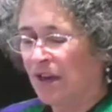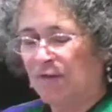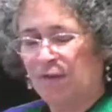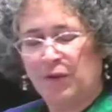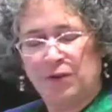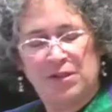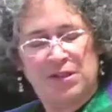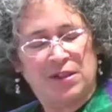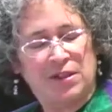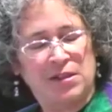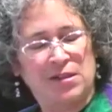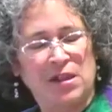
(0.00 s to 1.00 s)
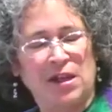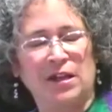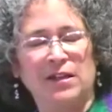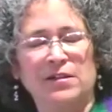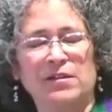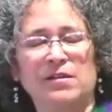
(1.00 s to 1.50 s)
and
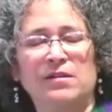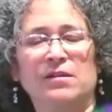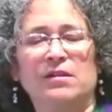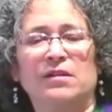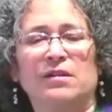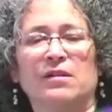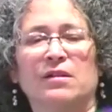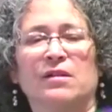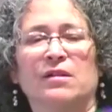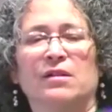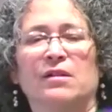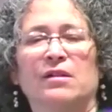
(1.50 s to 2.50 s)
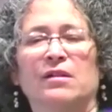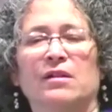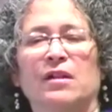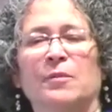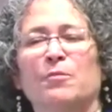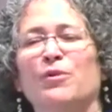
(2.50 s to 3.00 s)
photosynthesize
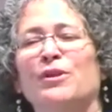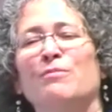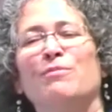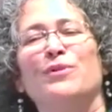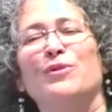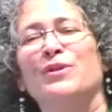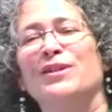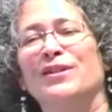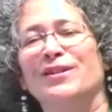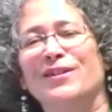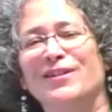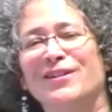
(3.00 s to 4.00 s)
and bring beauty.